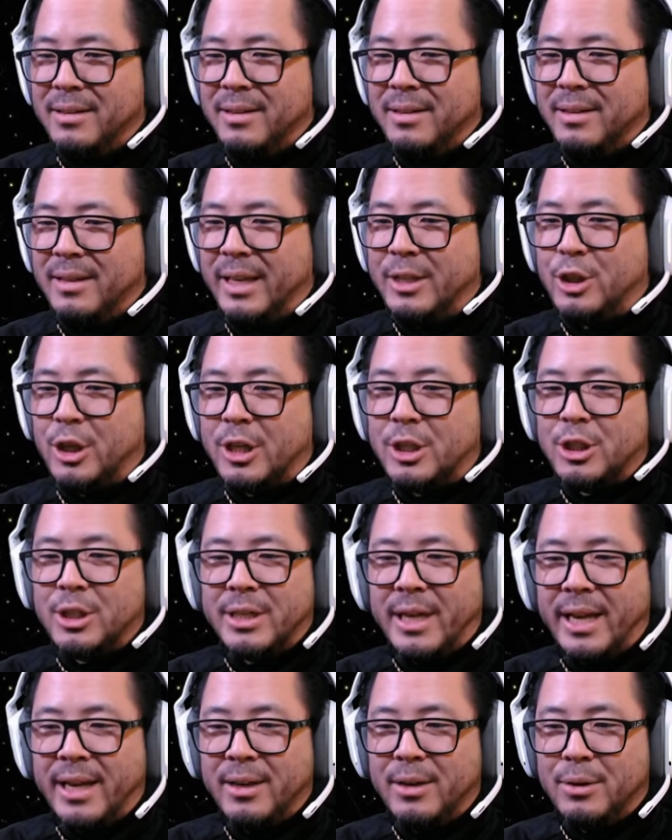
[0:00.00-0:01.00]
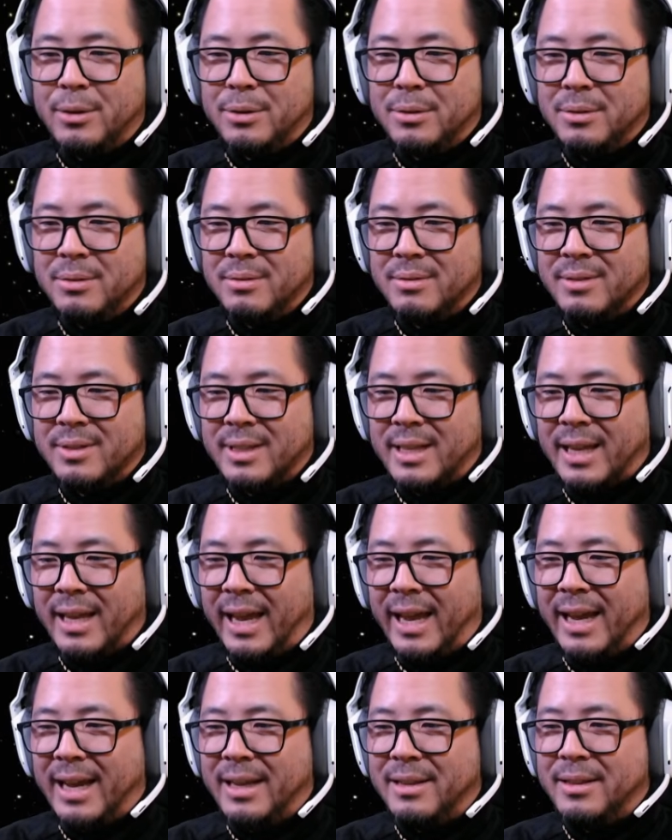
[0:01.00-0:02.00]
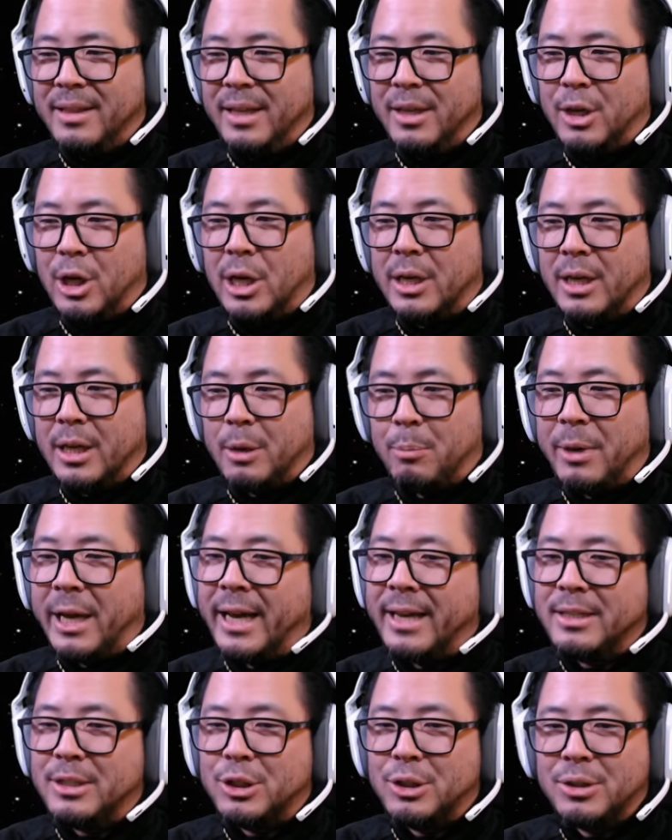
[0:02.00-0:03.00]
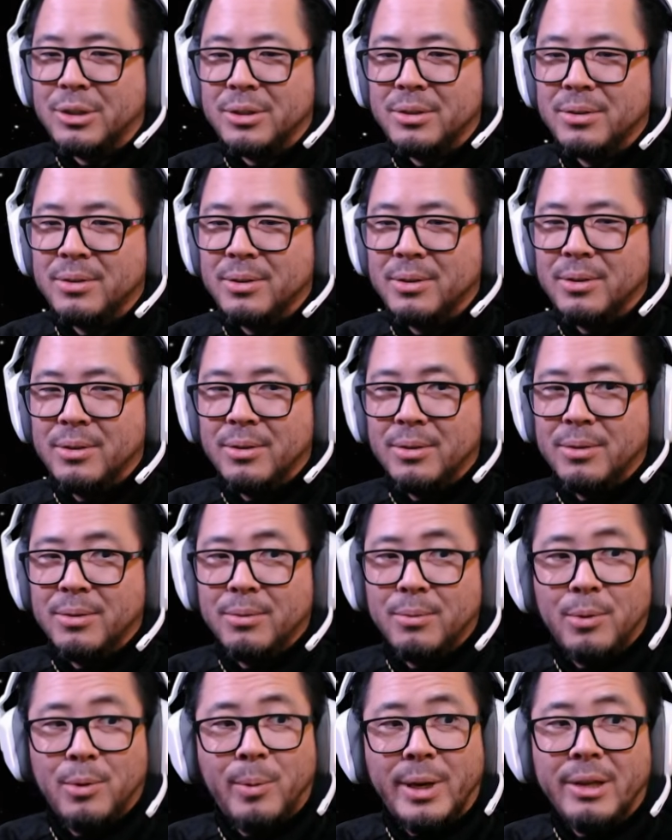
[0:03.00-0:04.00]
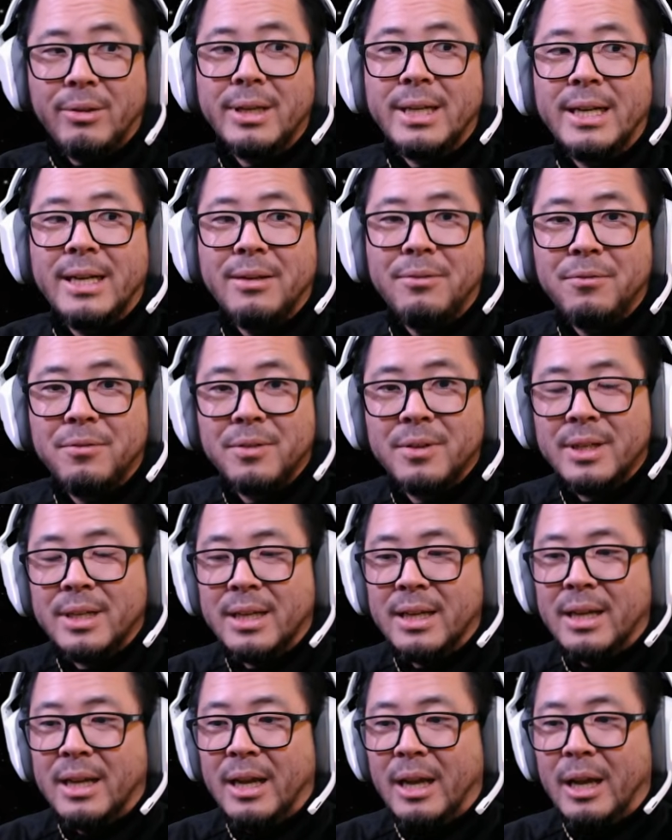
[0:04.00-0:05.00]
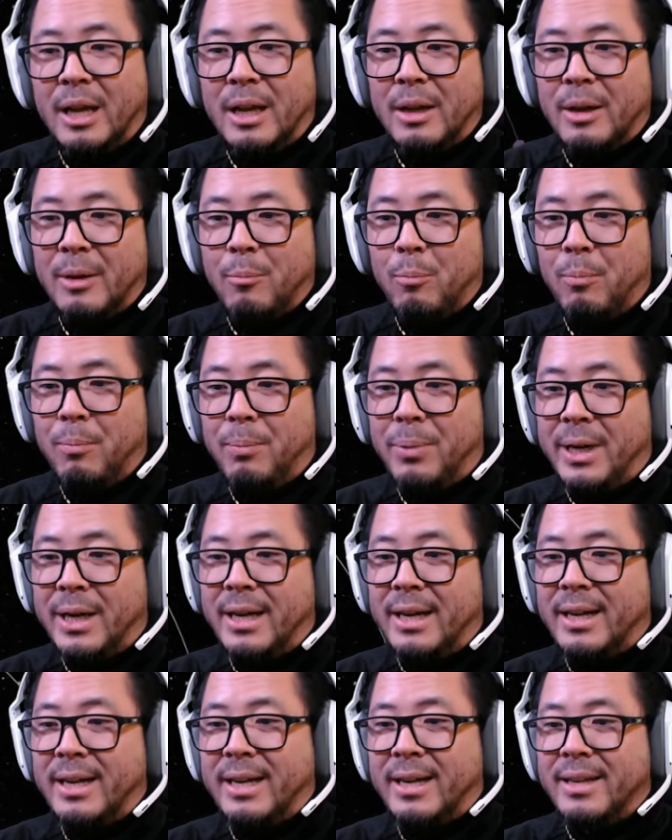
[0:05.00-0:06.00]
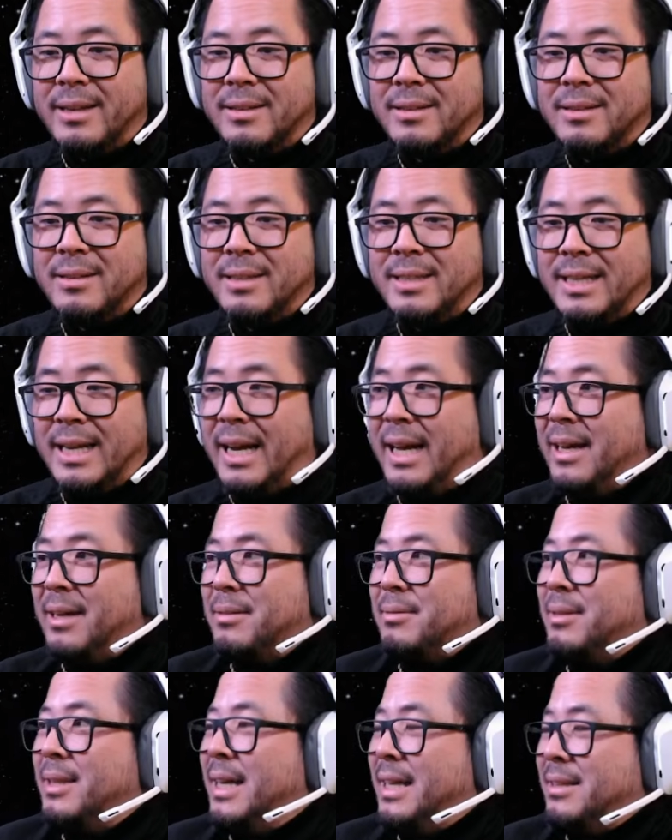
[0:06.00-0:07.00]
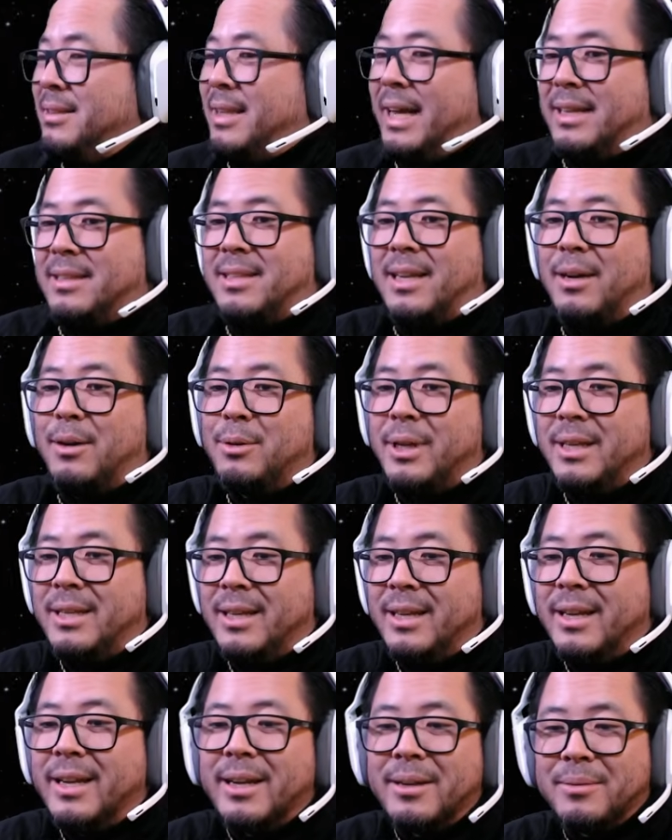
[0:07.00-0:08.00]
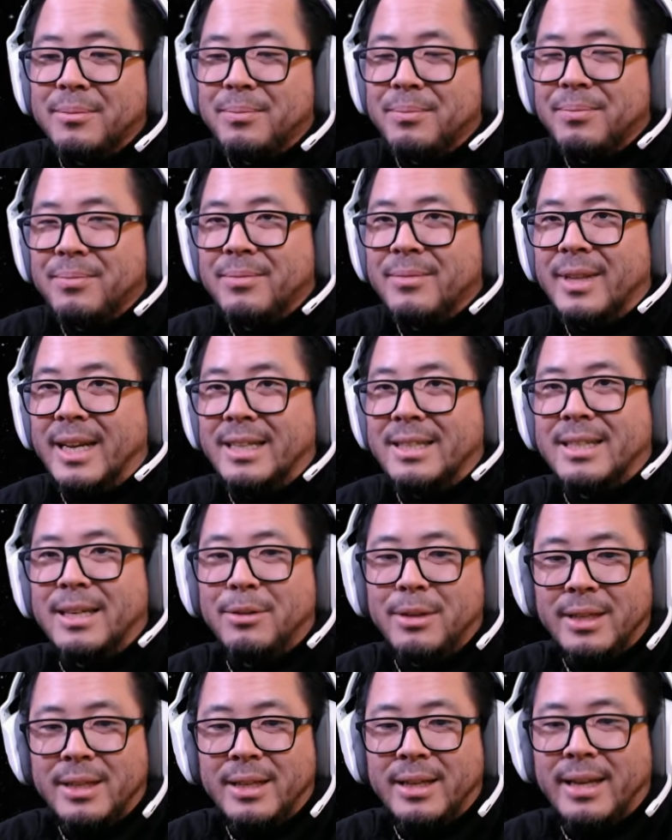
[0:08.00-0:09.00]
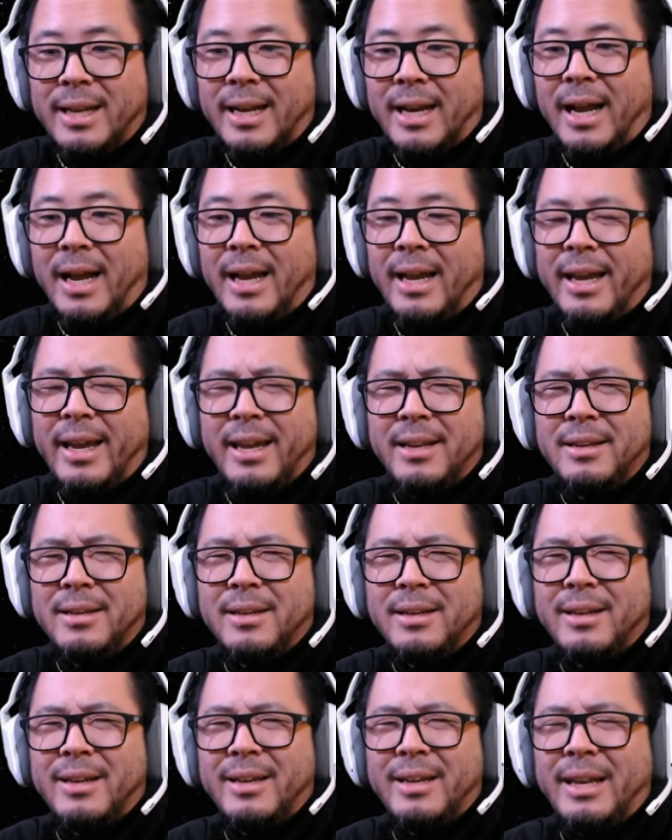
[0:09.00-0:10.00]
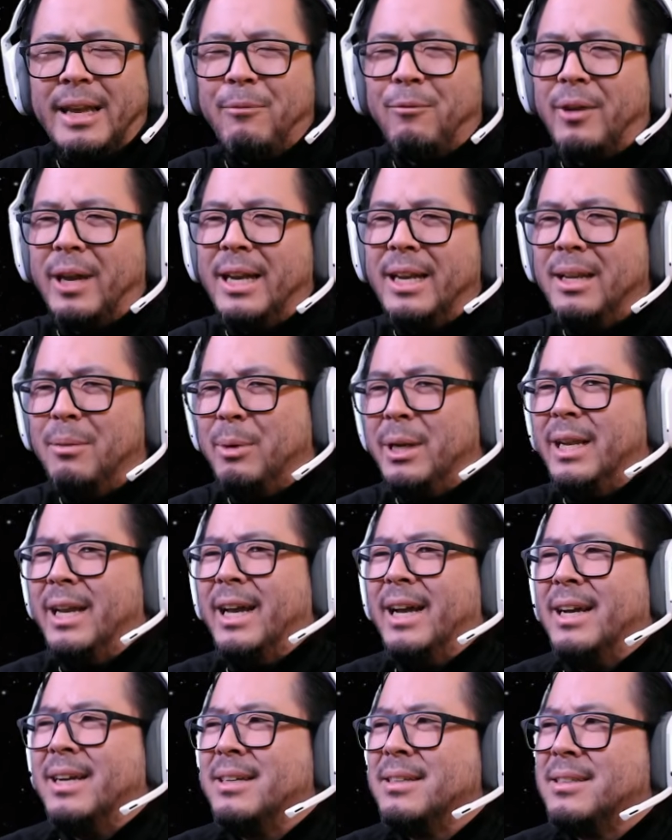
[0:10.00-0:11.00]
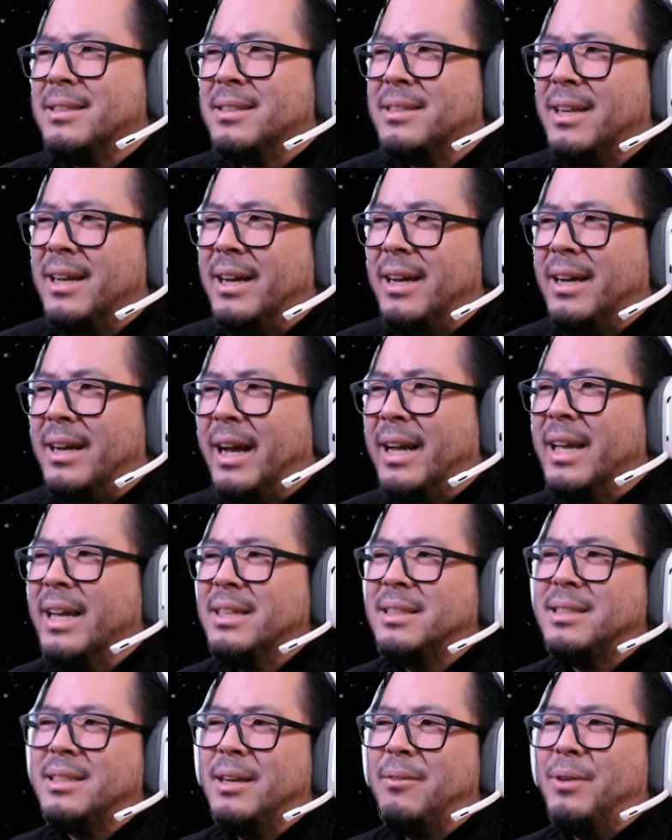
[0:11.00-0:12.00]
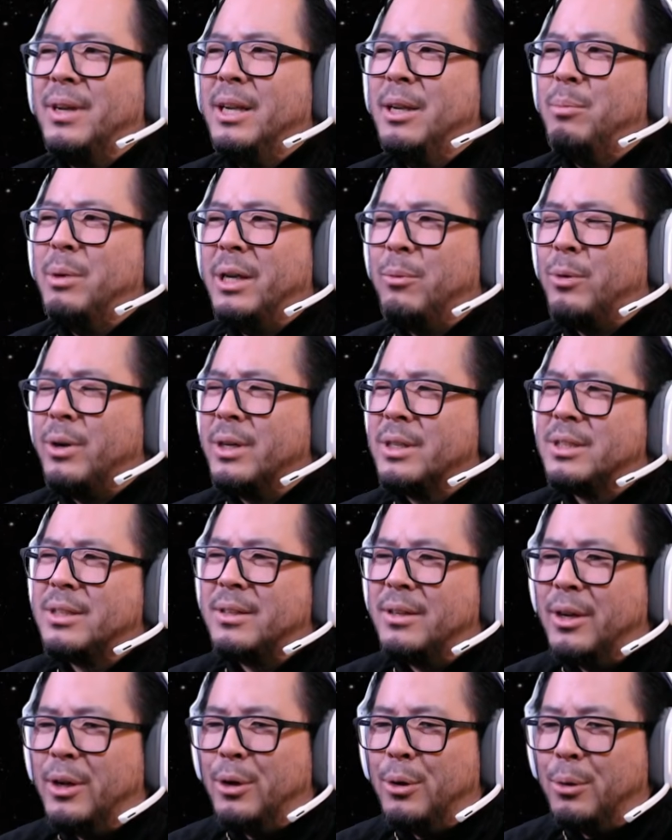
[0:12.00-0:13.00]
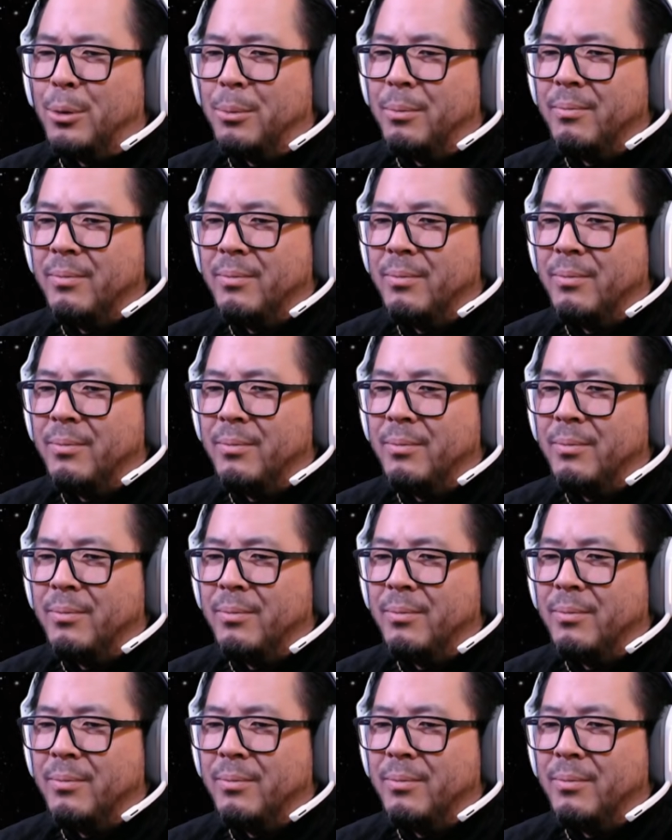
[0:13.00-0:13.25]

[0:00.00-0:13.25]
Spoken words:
ejection angle and the Conic Patch well enough. But yeah, that's how they did it. That's how they did it. And if anybody has, I guess, if anybody wants to know